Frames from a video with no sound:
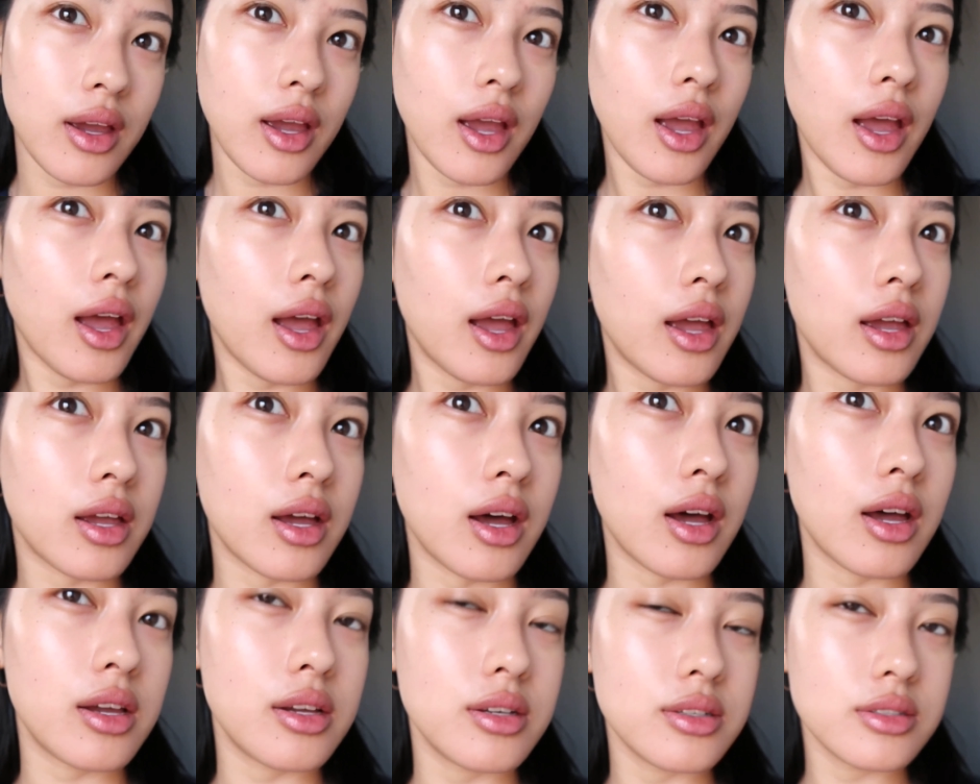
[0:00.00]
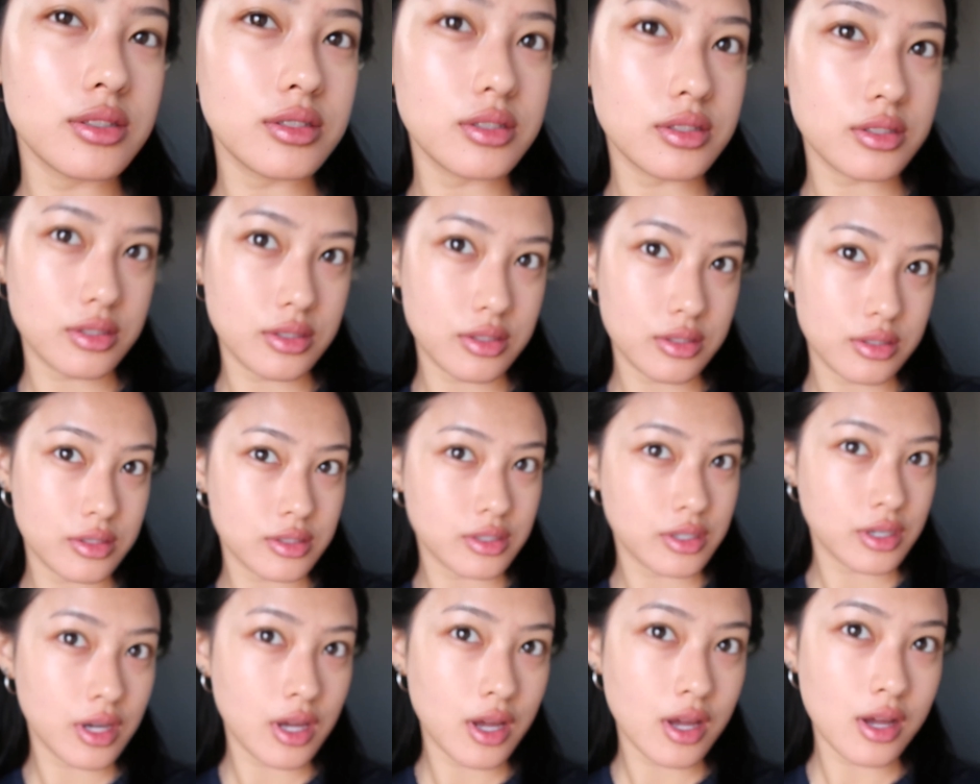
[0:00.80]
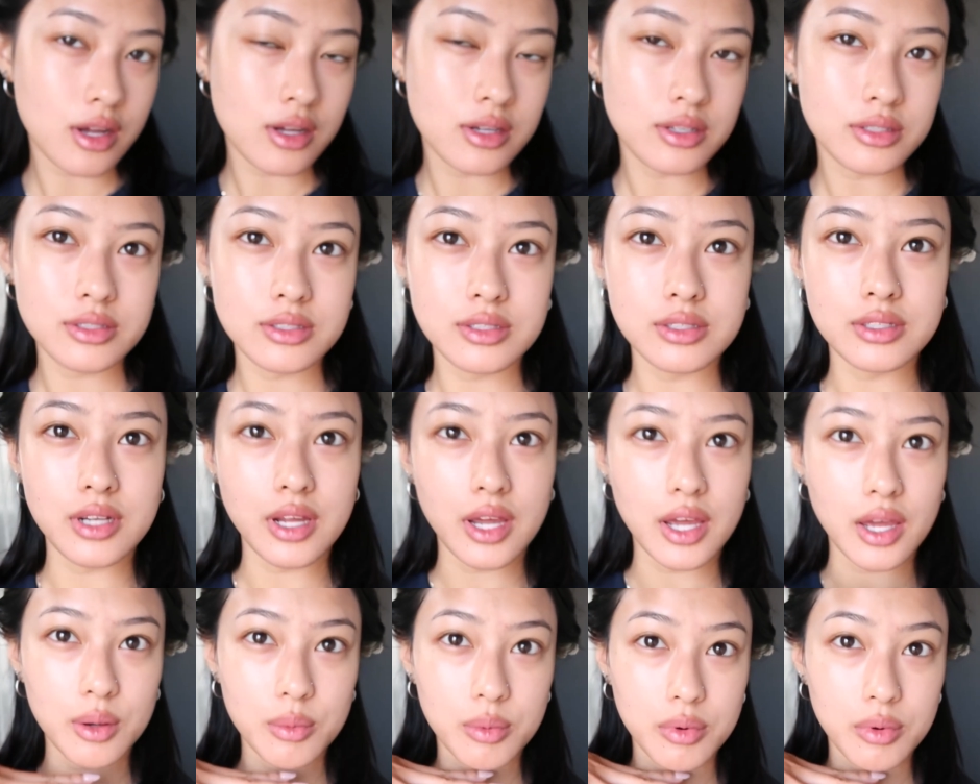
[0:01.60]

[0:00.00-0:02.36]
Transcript: Hey guys, today